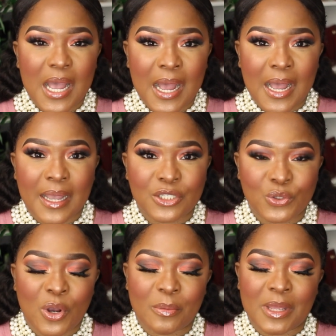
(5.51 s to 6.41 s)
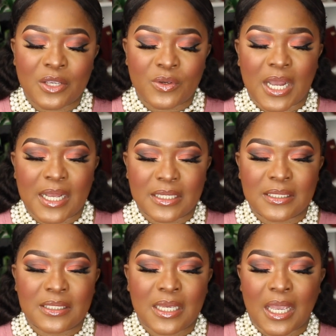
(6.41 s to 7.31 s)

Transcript: I do hope that you guys